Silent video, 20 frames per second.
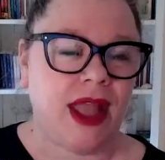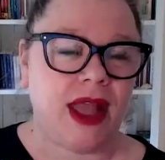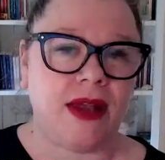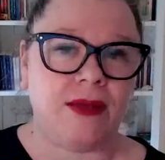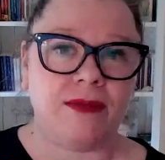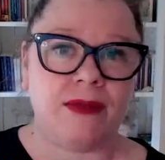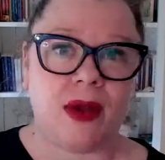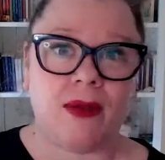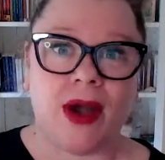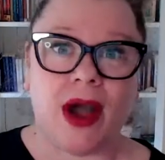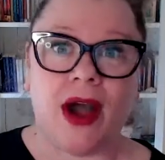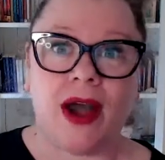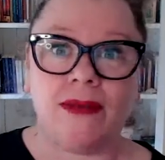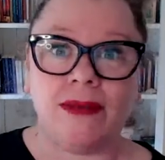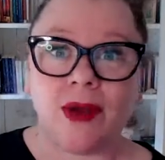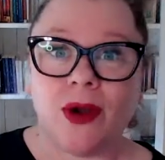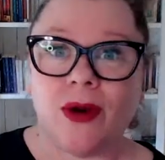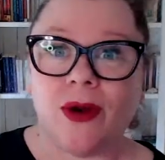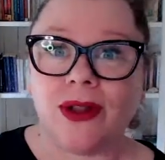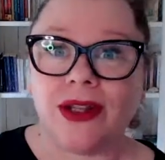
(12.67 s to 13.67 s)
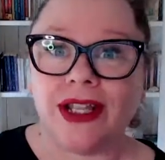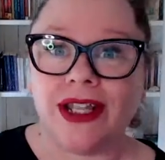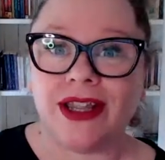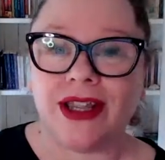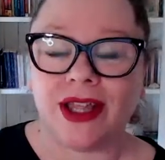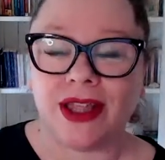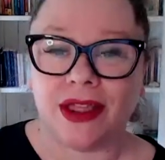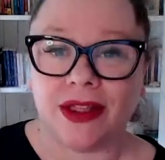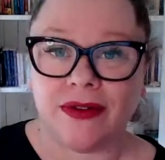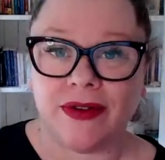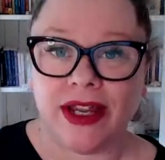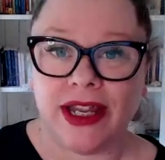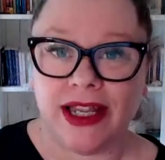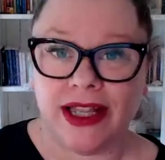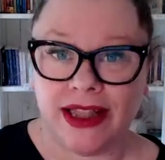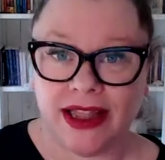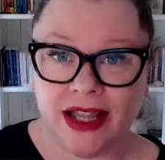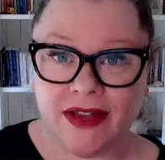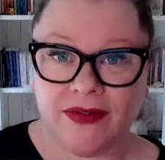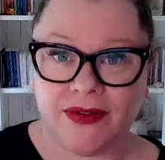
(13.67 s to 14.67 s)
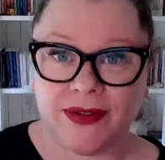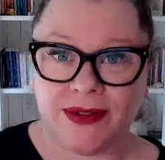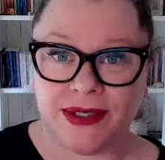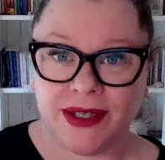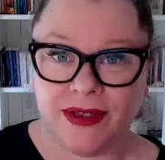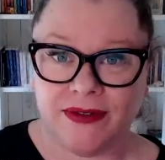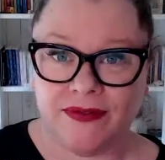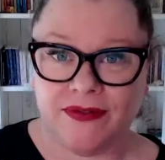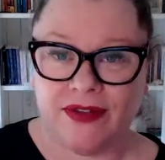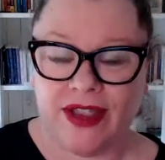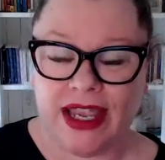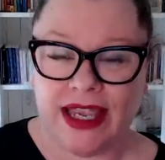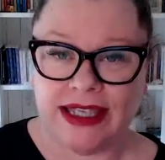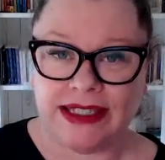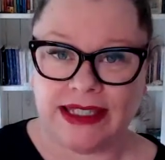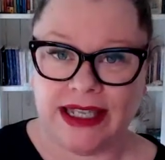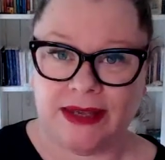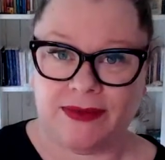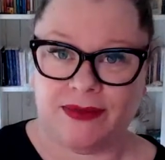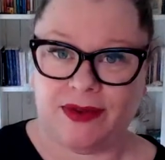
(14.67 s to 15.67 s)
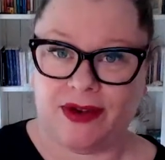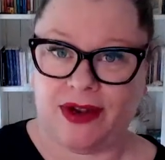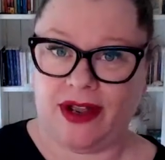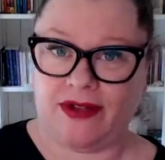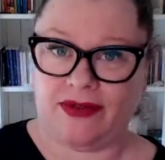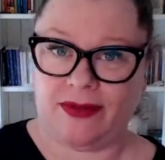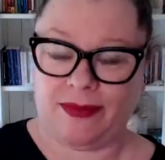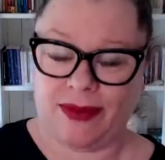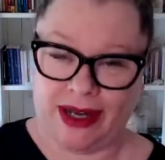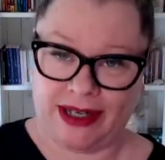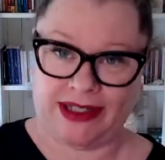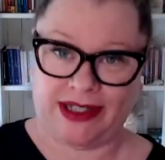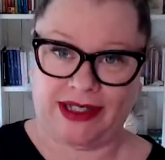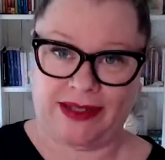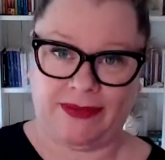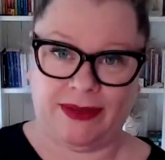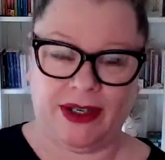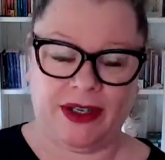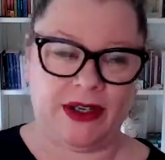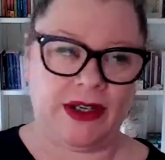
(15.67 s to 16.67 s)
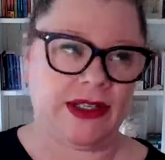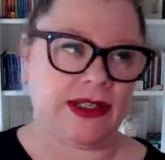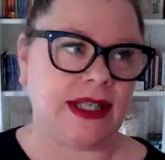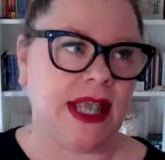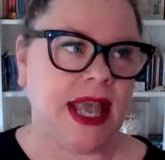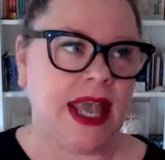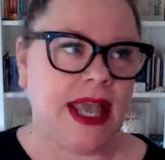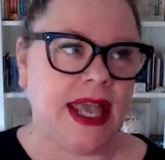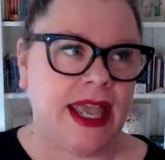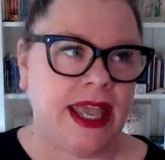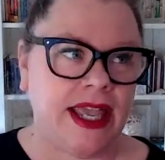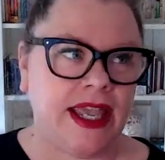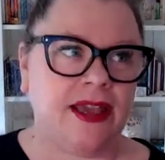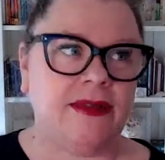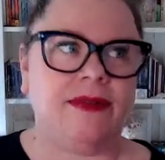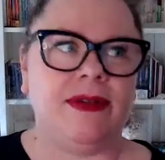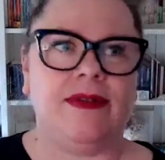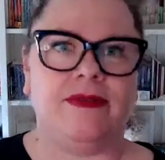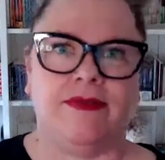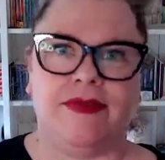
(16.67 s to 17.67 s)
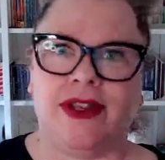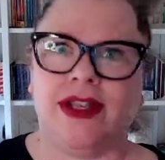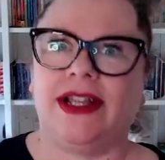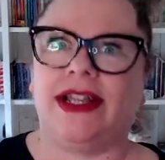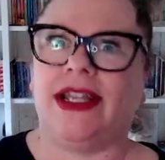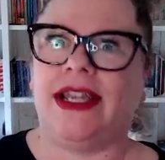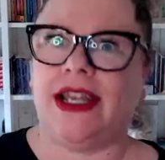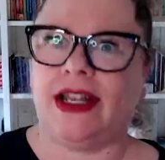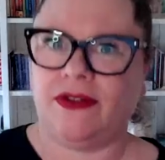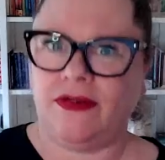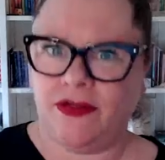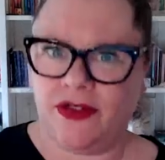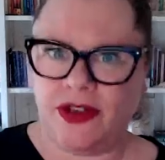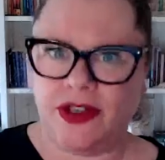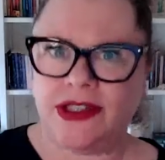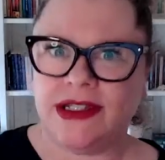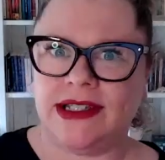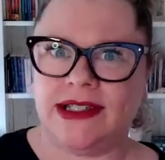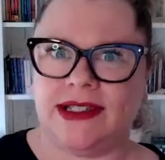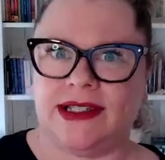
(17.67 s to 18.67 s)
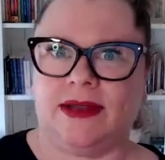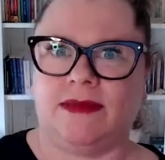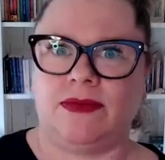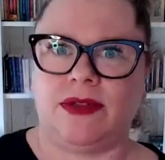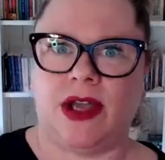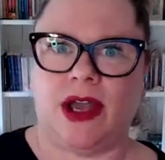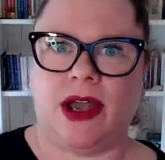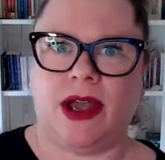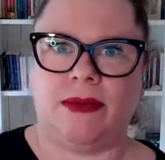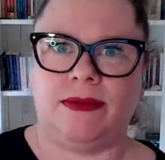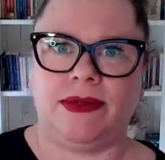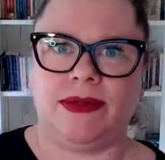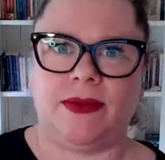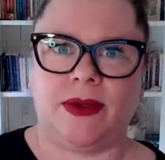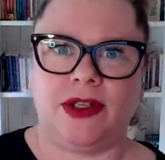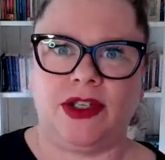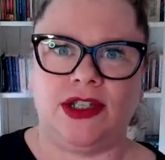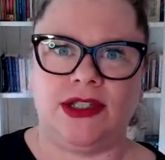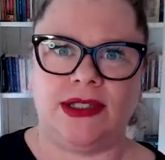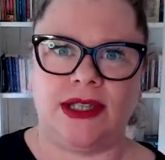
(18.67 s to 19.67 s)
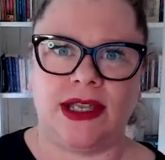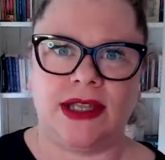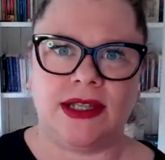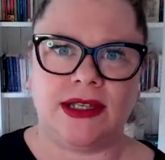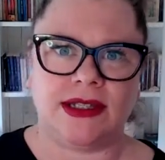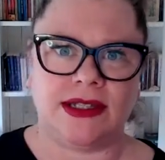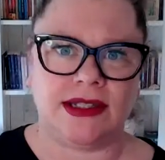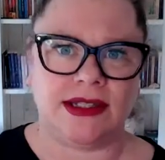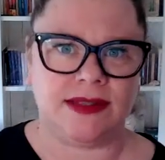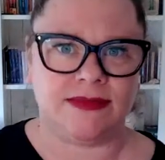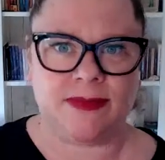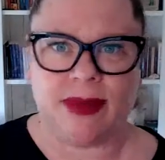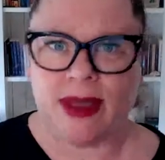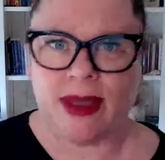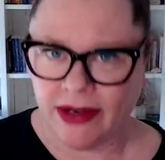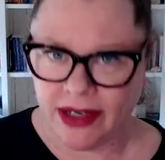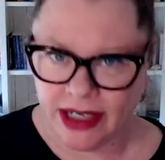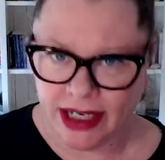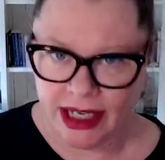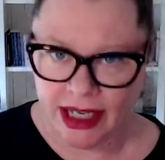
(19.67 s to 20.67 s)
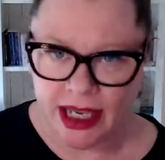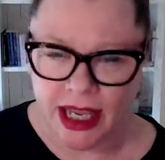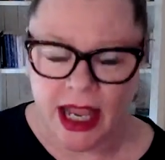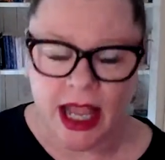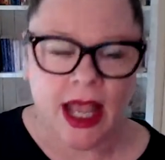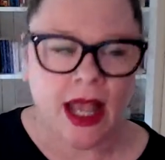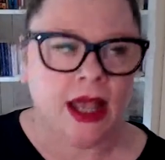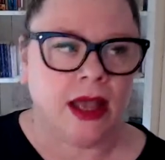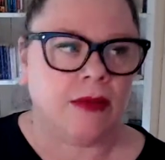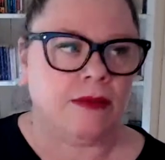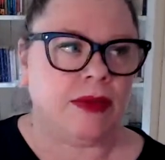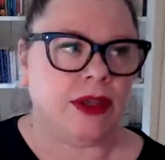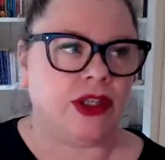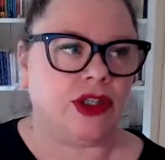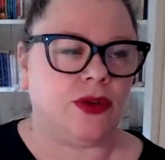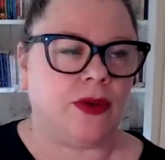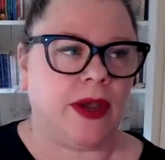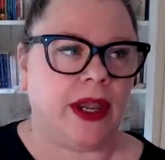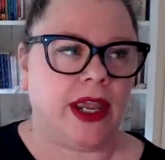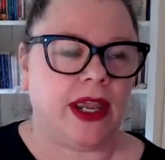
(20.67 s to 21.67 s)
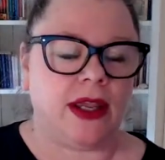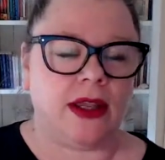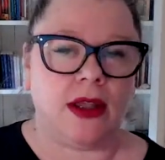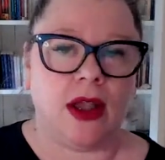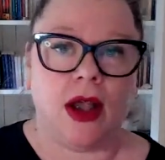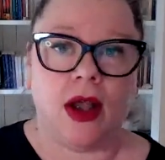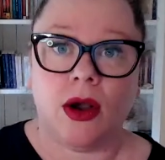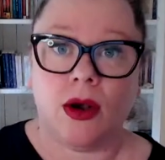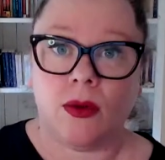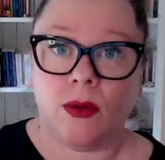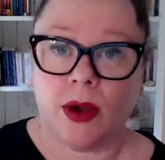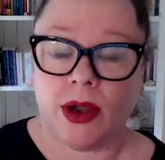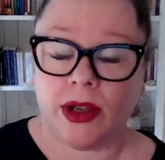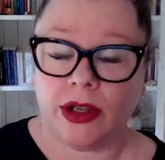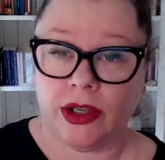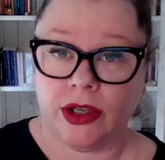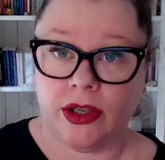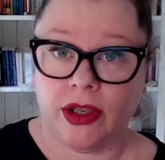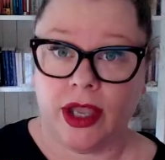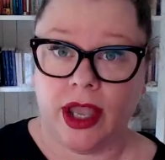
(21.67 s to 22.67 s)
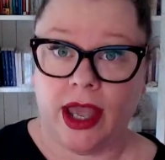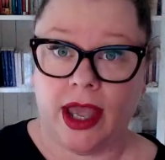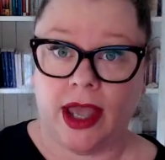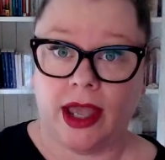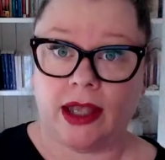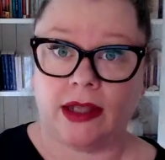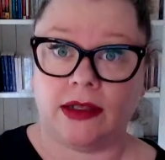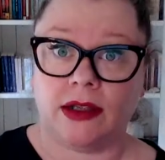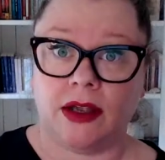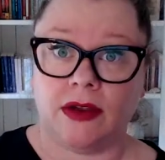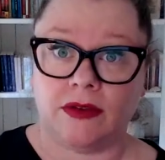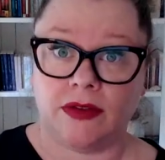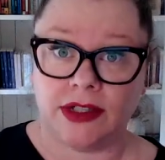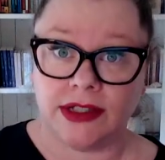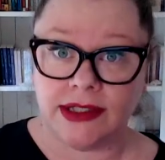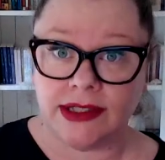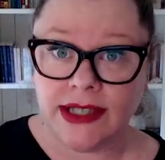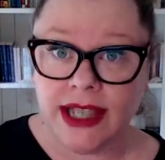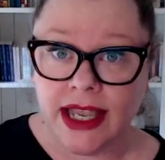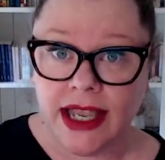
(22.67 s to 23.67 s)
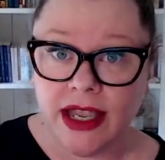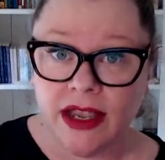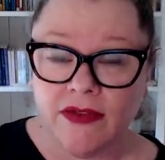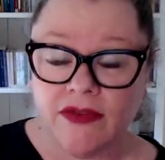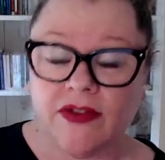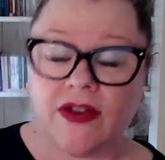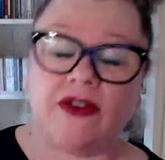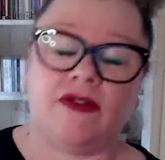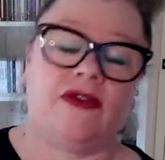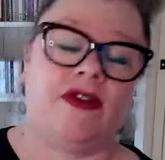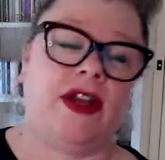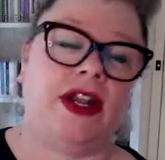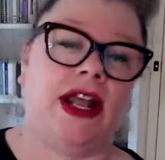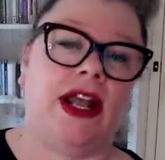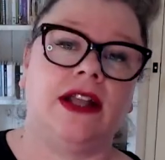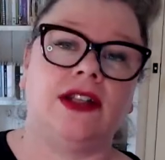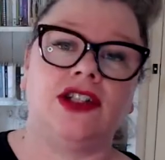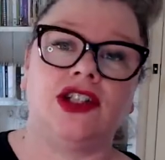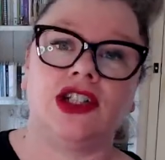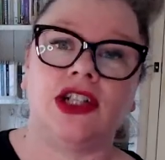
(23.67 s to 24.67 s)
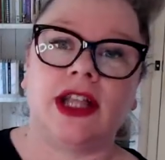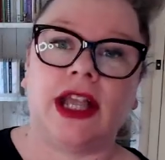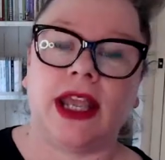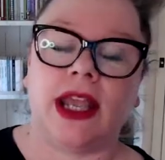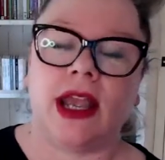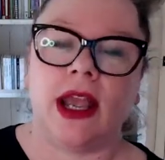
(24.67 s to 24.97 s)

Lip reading: what I'm calling the 3 levels of fees in private practice, because it can be really confusing sometimes when you see the disparity between what you can receive financially